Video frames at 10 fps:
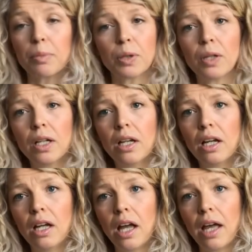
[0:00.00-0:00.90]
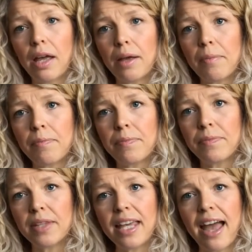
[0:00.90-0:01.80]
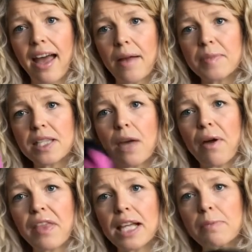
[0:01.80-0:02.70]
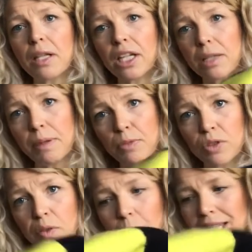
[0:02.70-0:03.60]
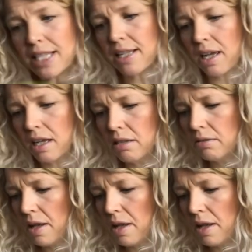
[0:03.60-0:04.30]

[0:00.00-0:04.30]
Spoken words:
But yeah, so I think it's probably going to be more of a winter